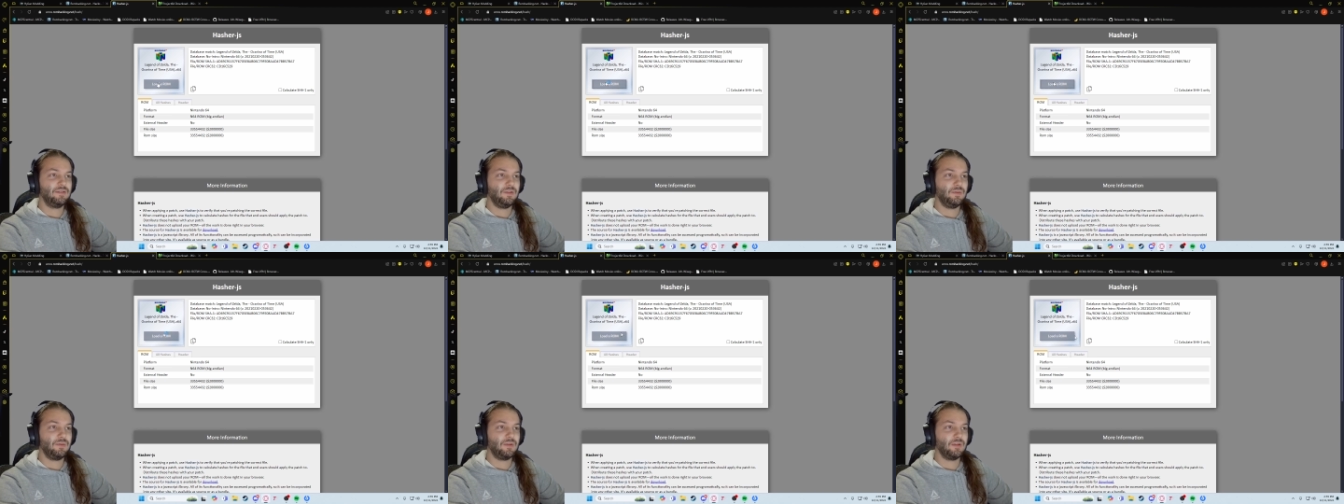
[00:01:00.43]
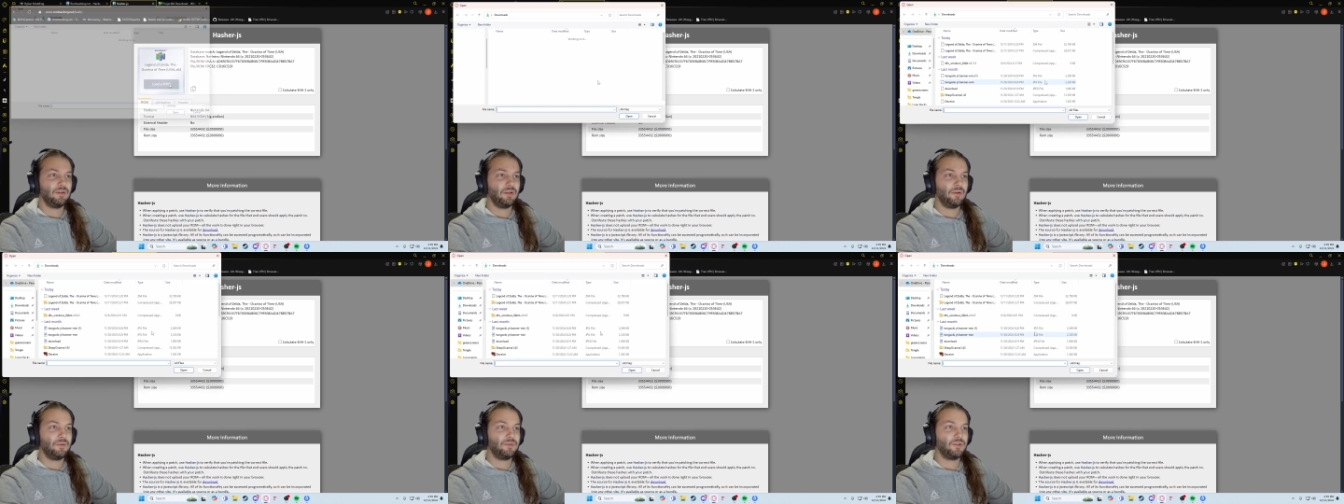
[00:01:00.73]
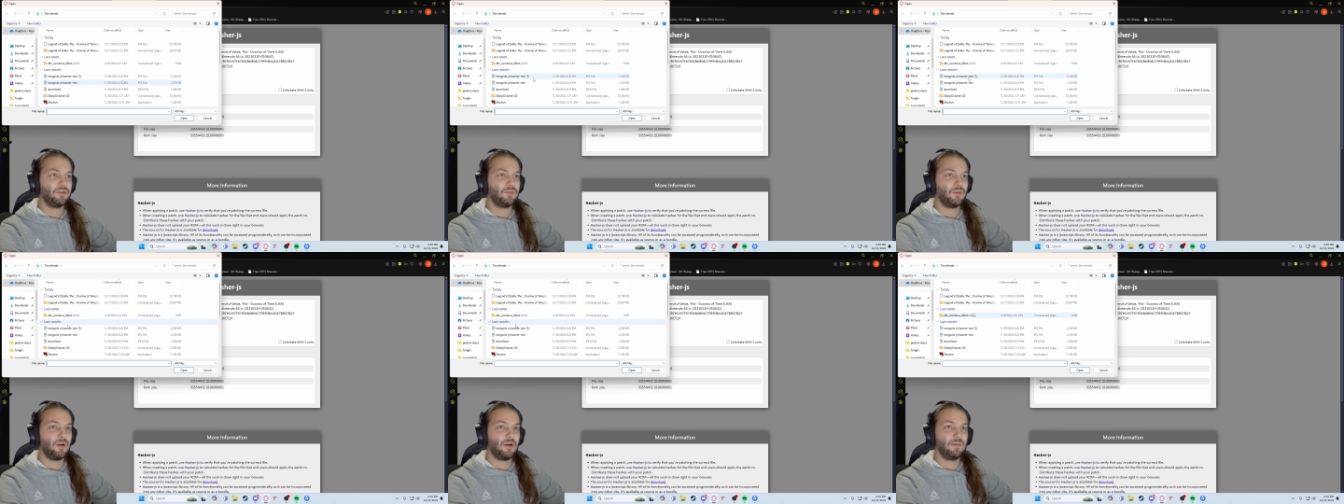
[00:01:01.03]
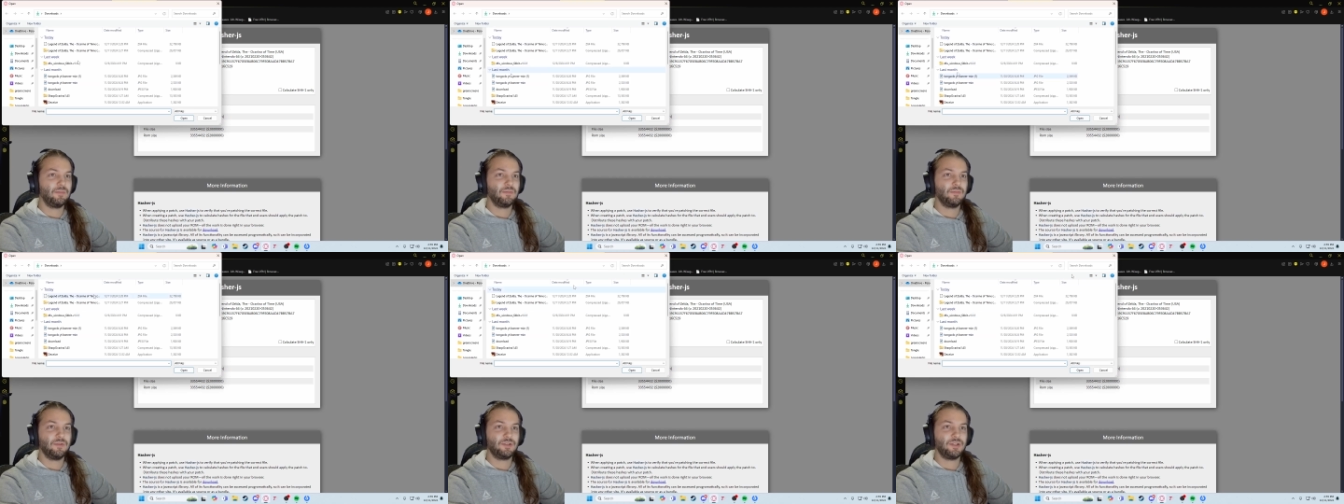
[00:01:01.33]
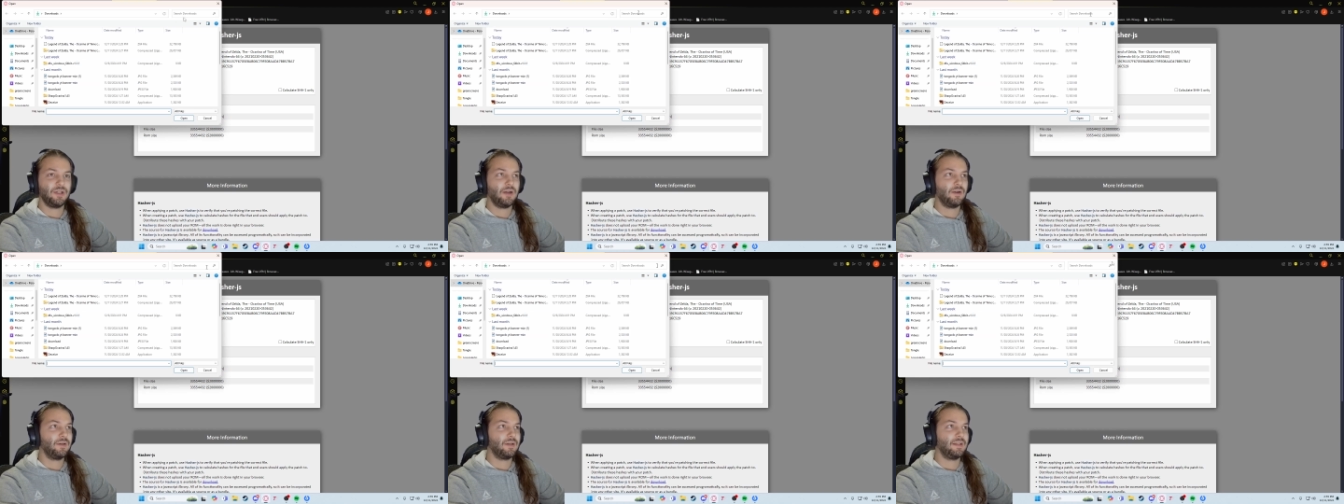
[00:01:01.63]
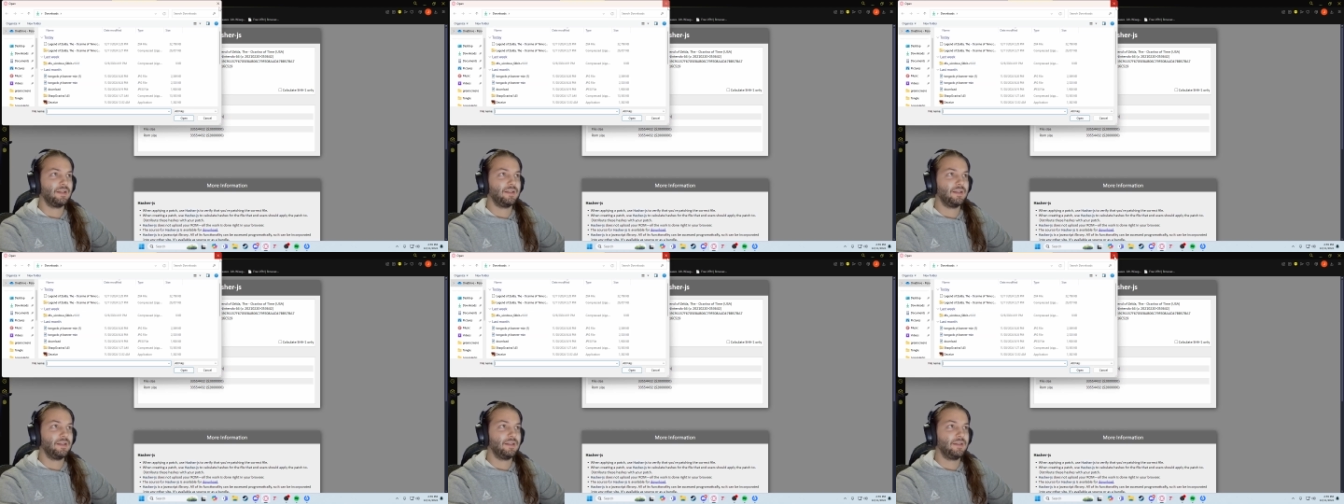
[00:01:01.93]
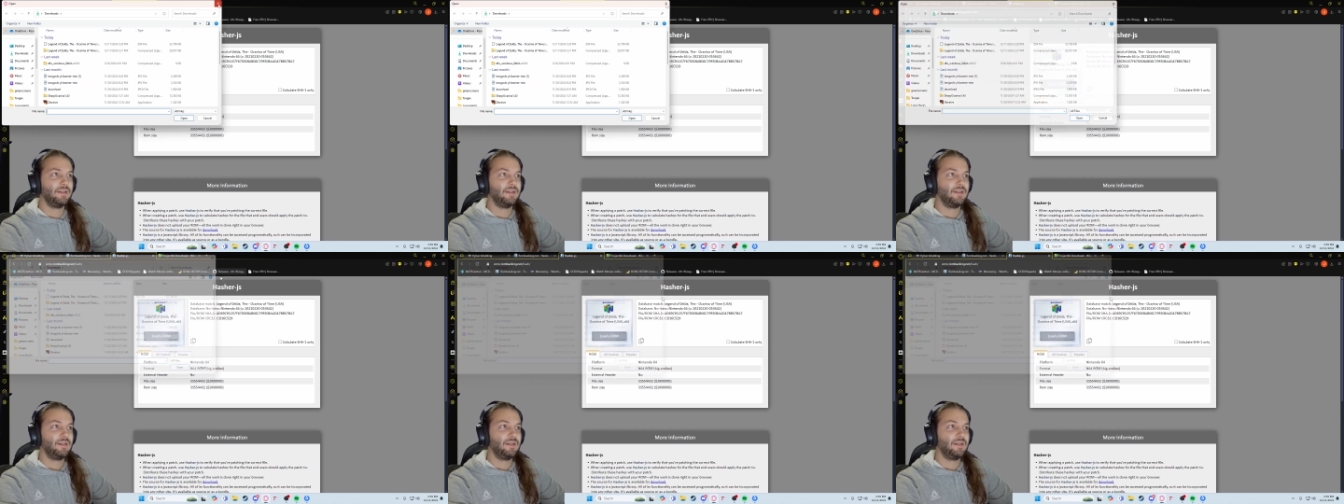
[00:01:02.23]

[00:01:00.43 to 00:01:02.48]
you can load your ROM, which I already did.